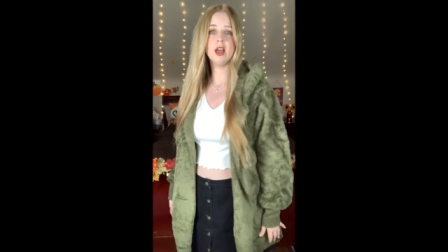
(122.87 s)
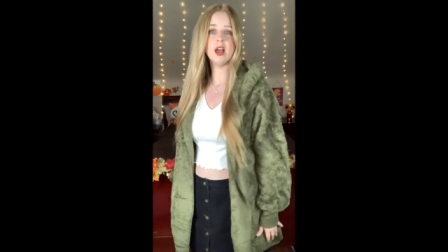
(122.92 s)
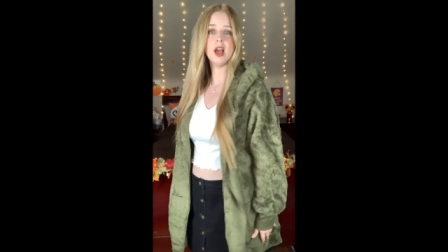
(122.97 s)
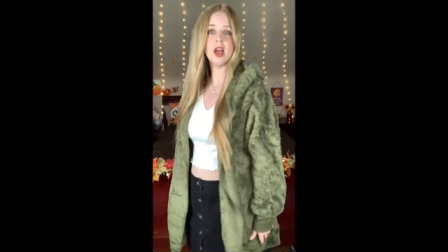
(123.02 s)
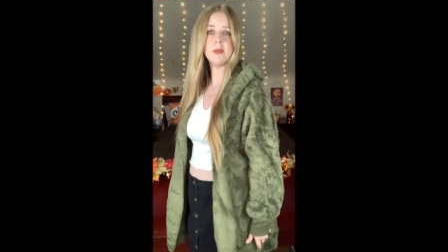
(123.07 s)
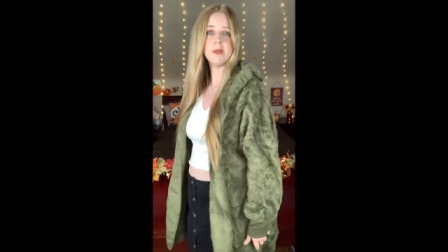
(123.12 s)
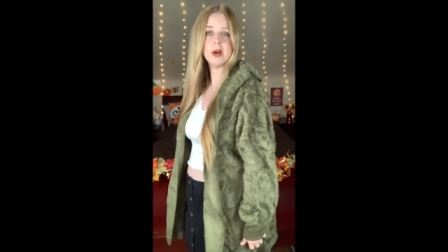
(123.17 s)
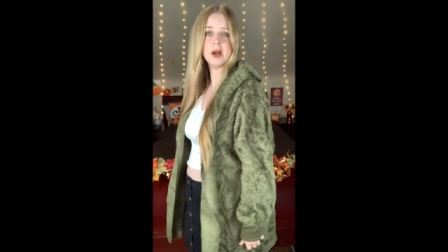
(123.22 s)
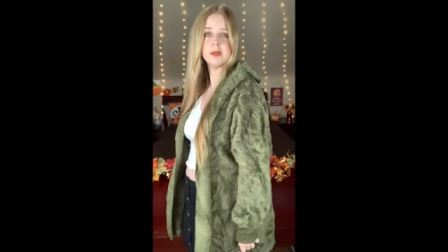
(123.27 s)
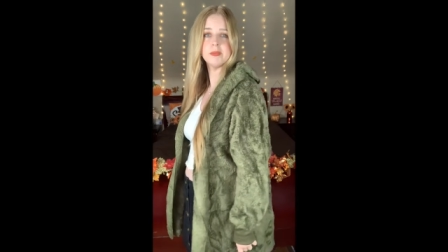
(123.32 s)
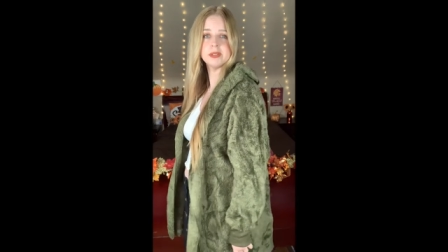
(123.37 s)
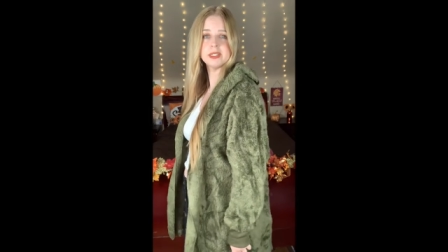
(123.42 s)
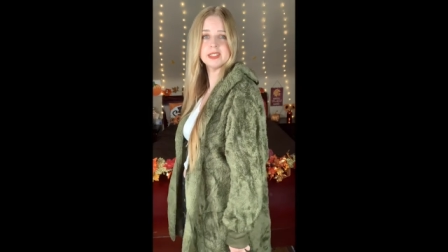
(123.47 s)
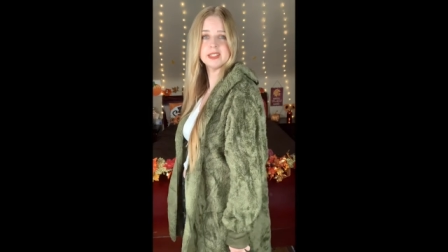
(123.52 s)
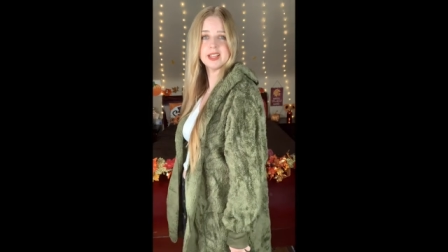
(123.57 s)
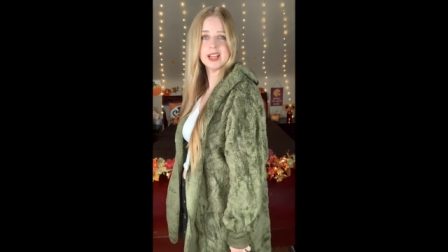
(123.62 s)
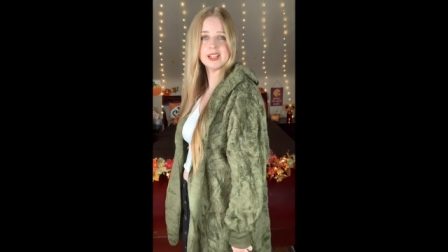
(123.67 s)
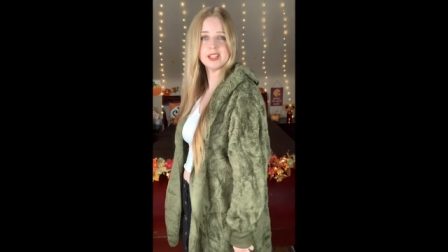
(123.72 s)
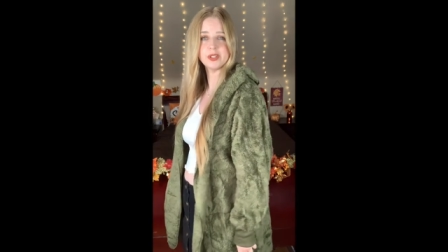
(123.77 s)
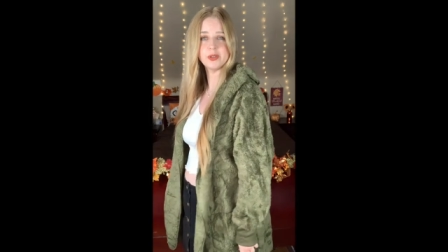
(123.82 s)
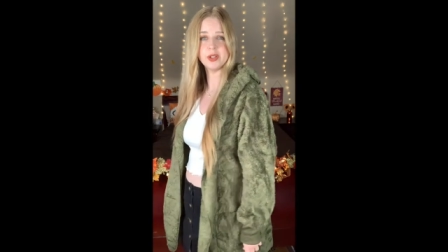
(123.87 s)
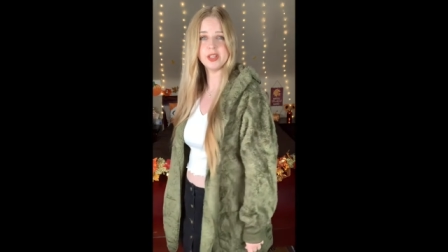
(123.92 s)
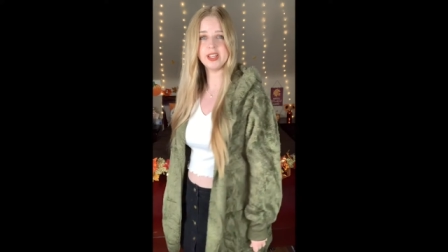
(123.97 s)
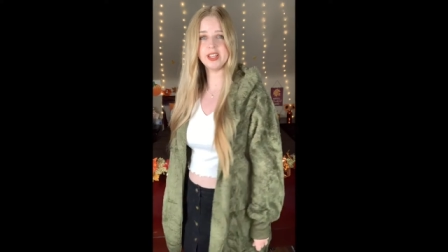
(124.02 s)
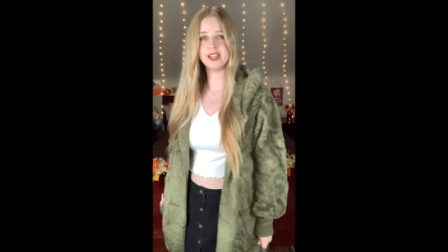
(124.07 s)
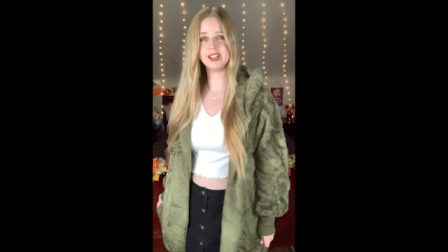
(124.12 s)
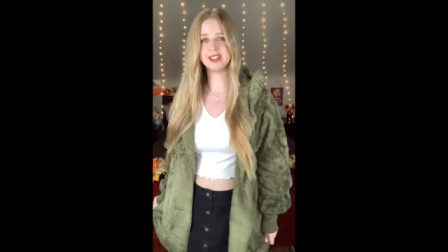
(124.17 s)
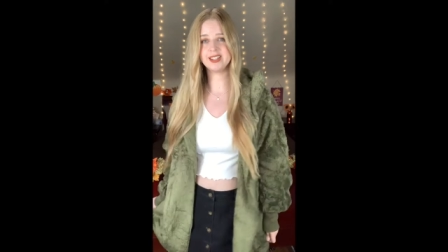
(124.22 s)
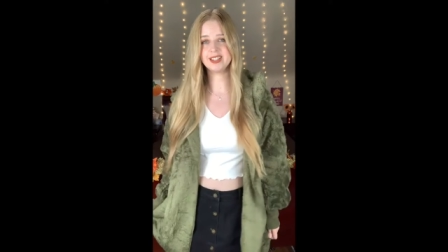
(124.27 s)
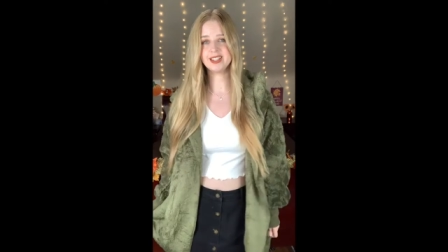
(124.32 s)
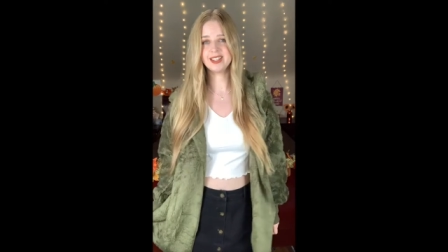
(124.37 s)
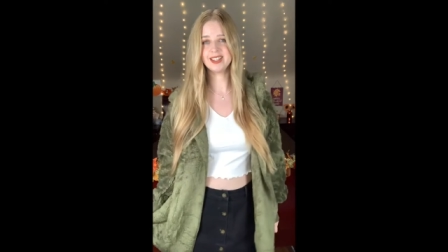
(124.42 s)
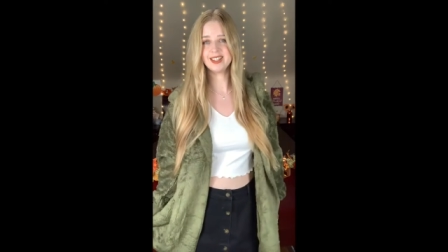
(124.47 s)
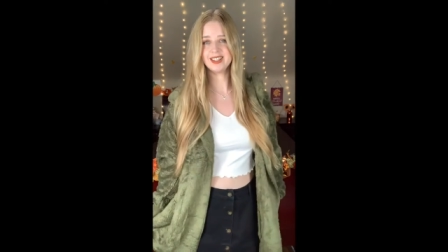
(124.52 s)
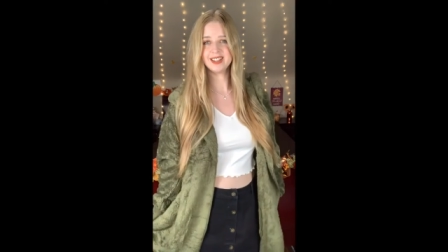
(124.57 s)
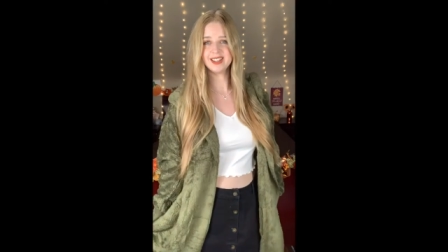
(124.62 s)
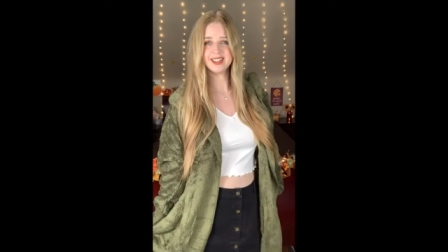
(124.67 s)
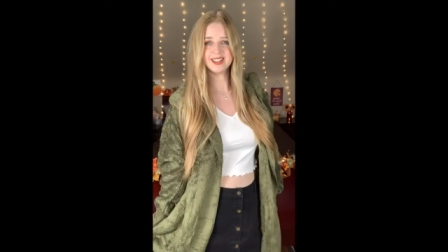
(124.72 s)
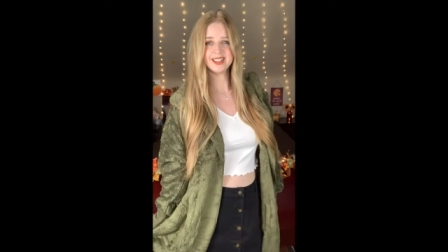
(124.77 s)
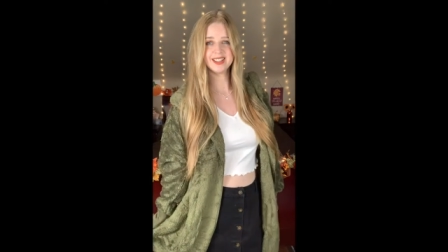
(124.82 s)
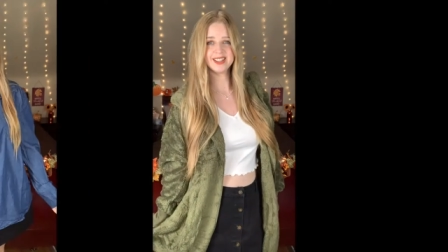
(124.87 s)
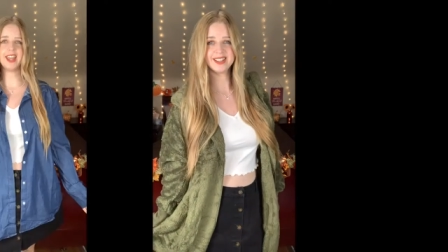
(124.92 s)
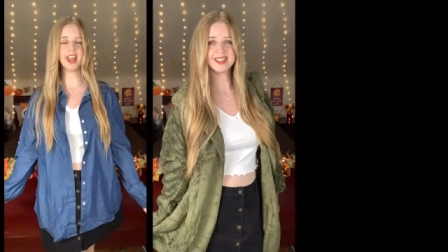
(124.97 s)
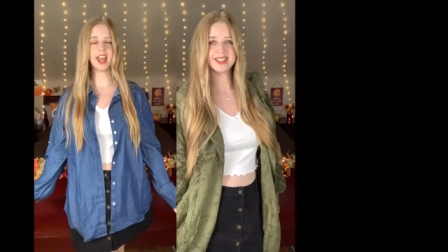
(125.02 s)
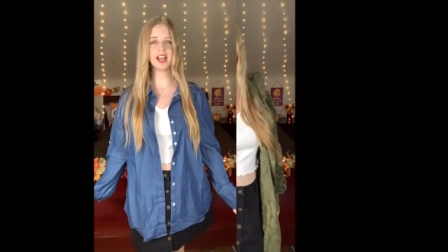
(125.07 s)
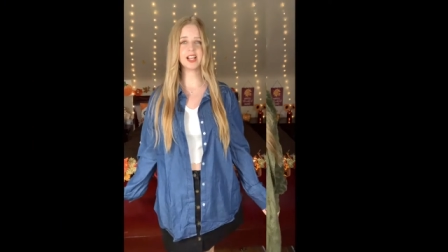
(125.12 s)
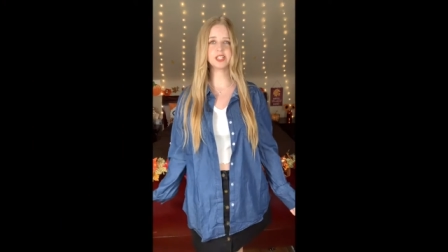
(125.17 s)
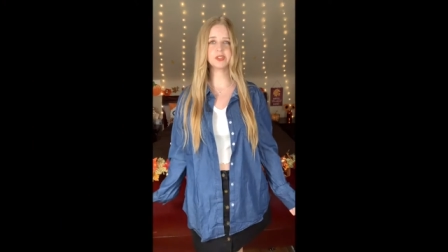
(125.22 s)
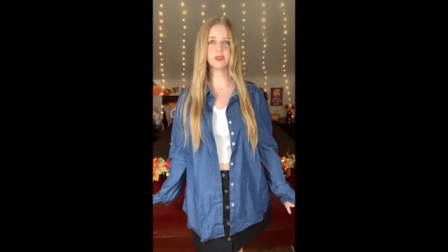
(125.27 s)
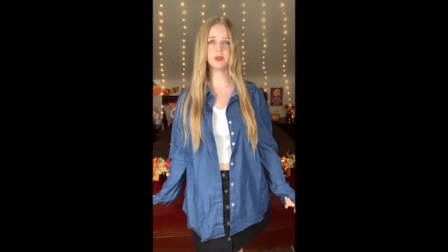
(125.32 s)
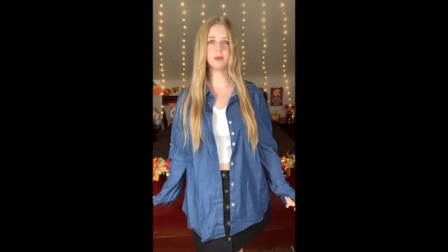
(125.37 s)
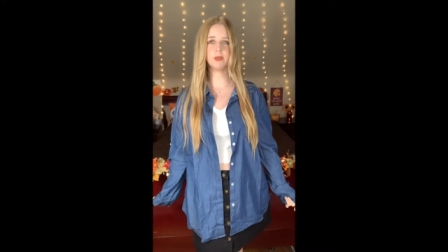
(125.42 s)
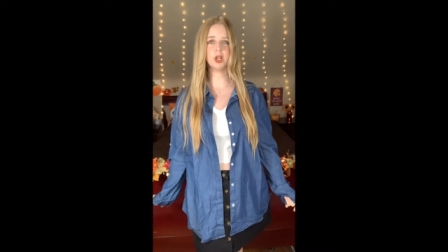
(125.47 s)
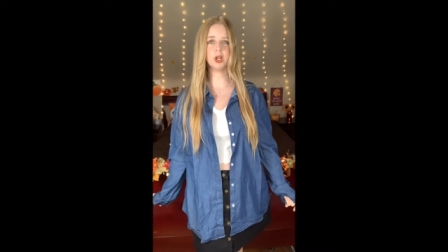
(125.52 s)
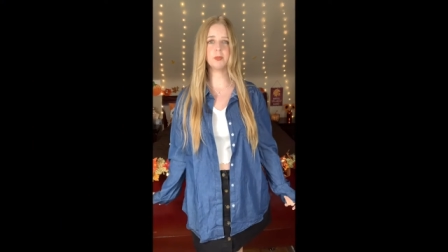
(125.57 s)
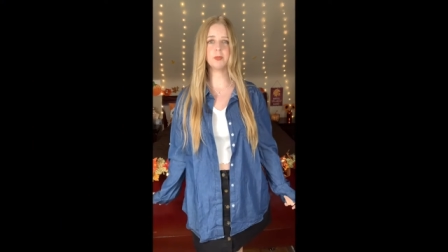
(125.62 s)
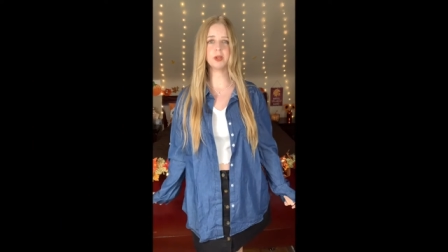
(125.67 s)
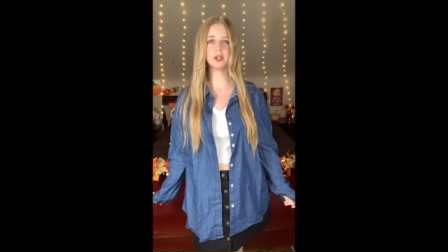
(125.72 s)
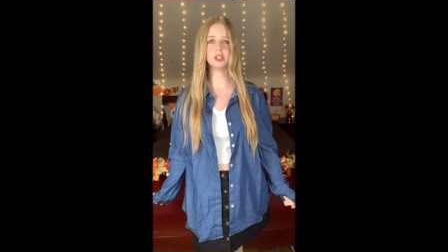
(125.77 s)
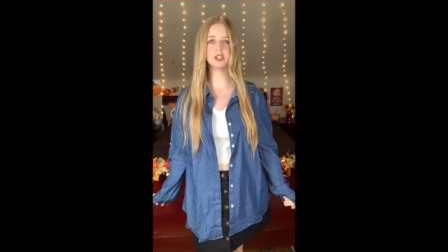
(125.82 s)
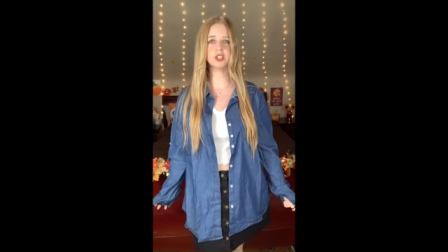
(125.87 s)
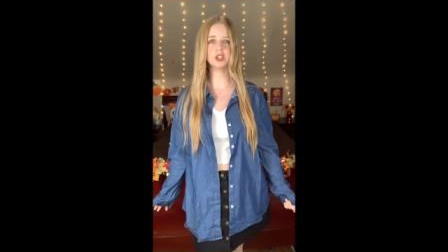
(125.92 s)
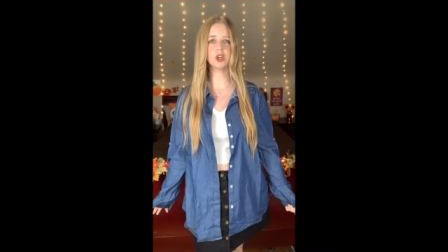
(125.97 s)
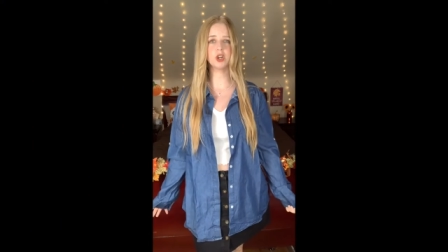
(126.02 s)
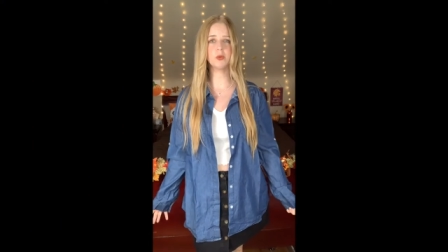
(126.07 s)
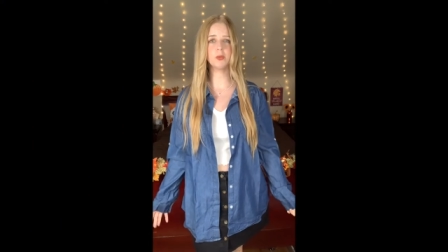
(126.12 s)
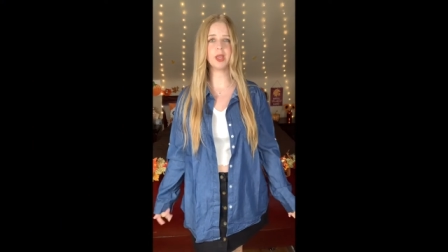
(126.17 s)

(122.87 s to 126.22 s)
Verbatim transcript: I'm obsessed with this. And next from Lookbook Store,